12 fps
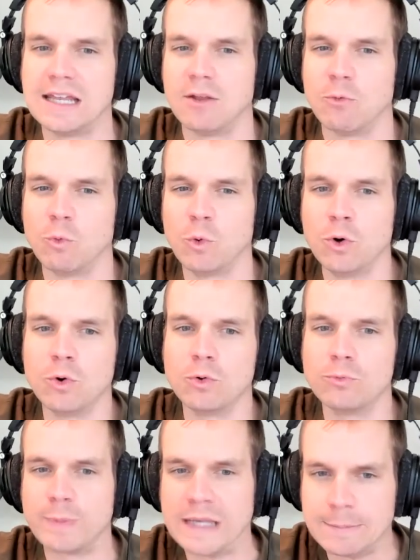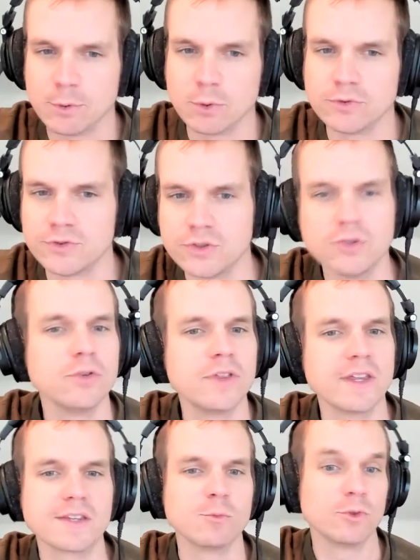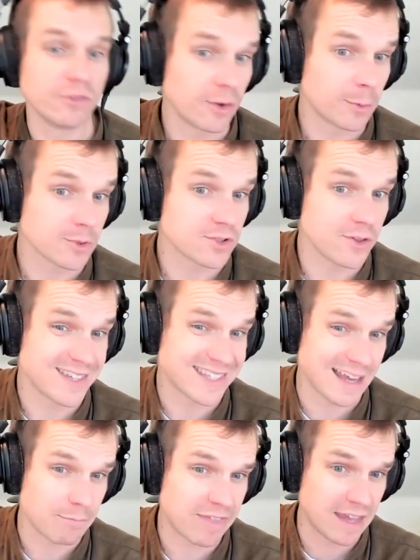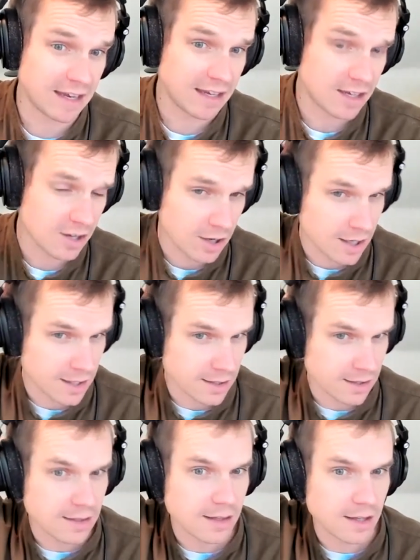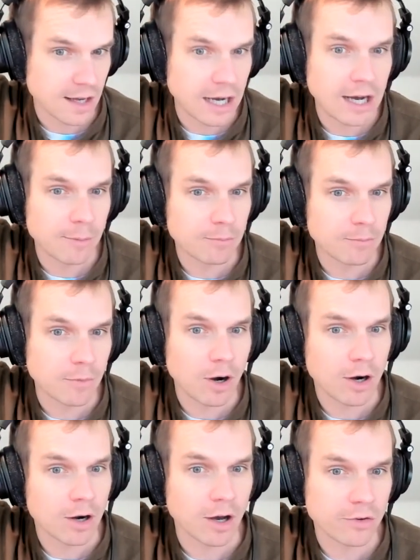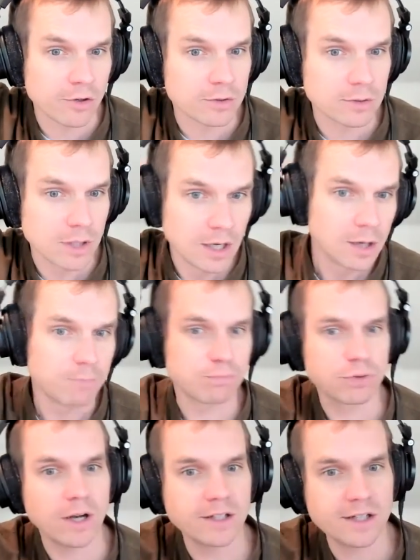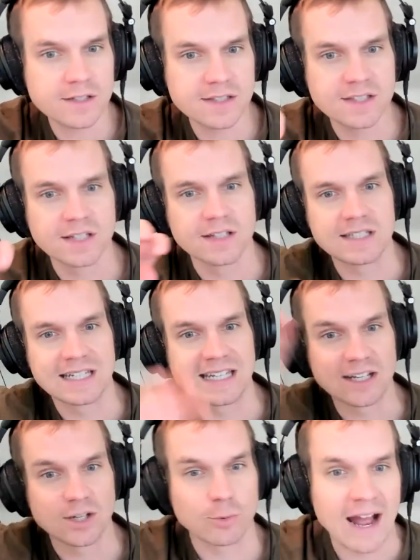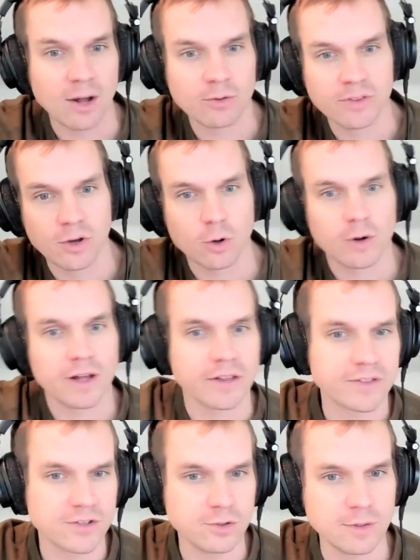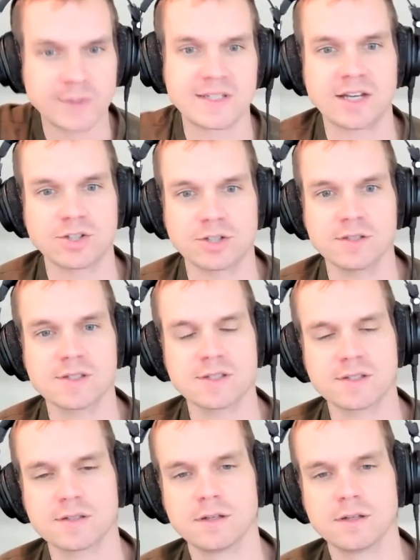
Will people do this? Will developers do the same thing on our other products to get around the OAuth 2 limitations?